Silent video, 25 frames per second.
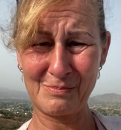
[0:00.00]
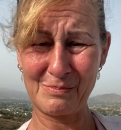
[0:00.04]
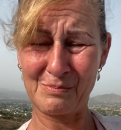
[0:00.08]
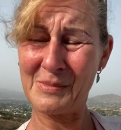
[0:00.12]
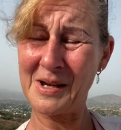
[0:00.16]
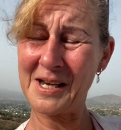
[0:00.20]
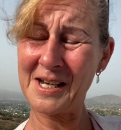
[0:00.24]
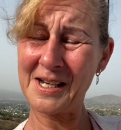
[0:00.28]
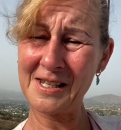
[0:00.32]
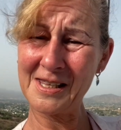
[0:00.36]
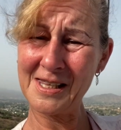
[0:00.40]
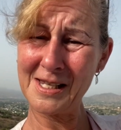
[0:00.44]

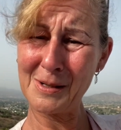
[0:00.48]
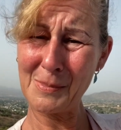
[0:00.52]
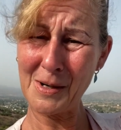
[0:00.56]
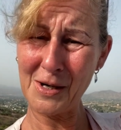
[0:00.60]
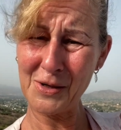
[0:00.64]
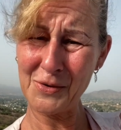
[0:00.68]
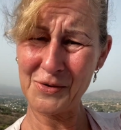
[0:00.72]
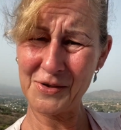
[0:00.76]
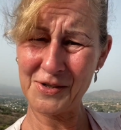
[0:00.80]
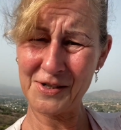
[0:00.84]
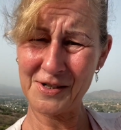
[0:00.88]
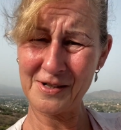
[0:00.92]
making the
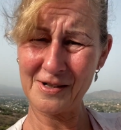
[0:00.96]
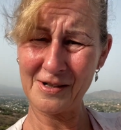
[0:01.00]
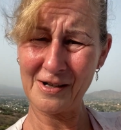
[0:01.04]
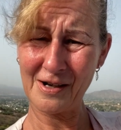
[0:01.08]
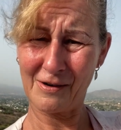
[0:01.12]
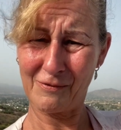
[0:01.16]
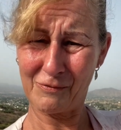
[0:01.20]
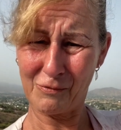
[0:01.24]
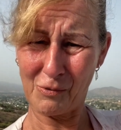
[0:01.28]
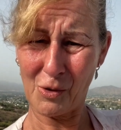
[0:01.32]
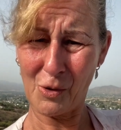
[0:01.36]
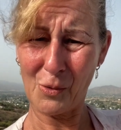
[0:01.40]
most
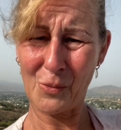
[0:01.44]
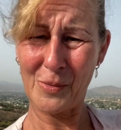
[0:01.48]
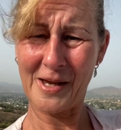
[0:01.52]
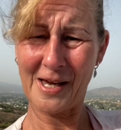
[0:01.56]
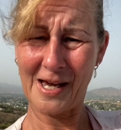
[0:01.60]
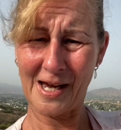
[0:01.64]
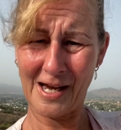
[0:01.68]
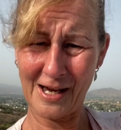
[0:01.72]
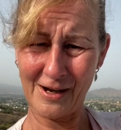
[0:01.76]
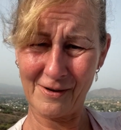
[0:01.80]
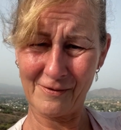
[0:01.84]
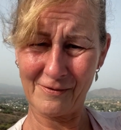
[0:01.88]
of what we
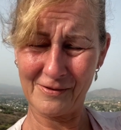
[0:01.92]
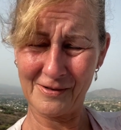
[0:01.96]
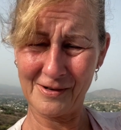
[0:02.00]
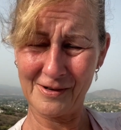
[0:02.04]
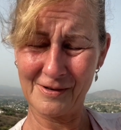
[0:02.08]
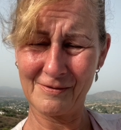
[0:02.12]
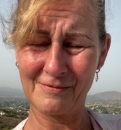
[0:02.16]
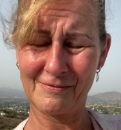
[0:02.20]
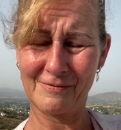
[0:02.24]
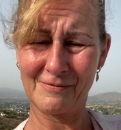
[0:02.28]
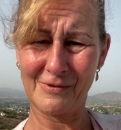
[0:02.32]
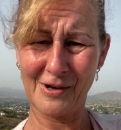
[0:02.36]
have
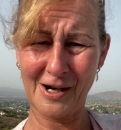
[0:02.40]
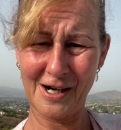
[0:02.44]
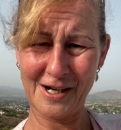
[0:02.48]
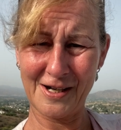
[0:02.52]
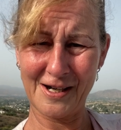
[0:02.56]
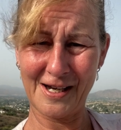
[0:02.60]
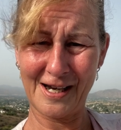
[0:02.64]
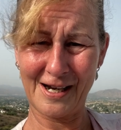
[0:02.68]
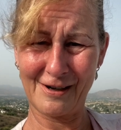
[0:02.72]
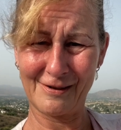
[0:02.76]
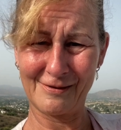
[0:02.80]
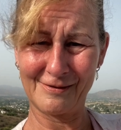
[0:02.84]
right
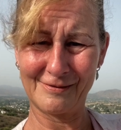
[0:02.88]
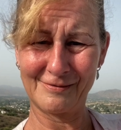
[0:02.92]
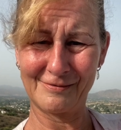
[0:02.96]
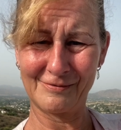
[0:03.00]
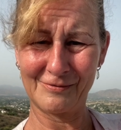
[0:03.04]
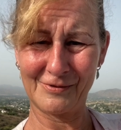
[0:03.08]
now,